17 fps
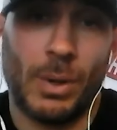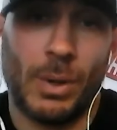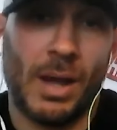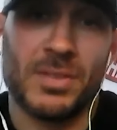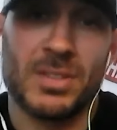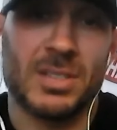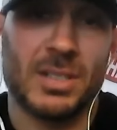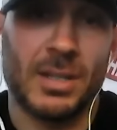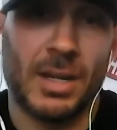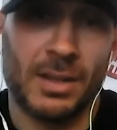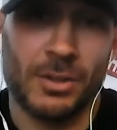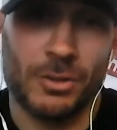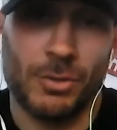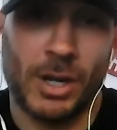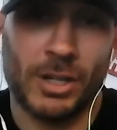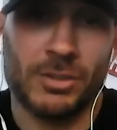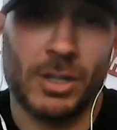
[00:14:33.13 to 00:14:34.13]
haven't seen any of
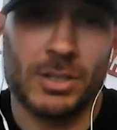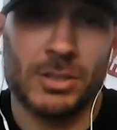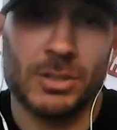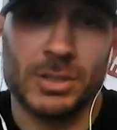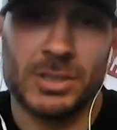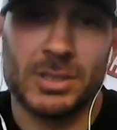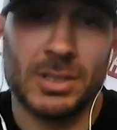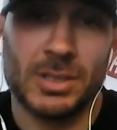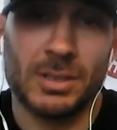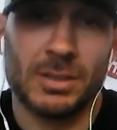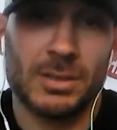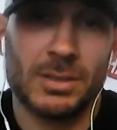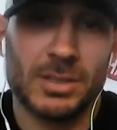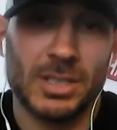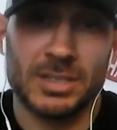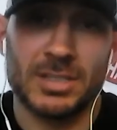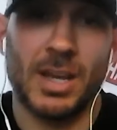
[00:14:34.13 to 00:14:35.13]
the direct entries
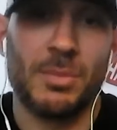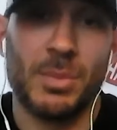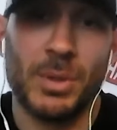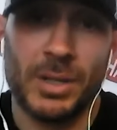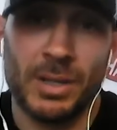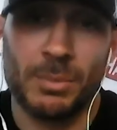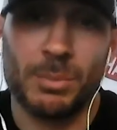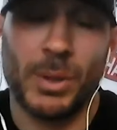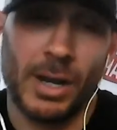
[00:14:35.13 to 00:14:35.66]
since I've been in,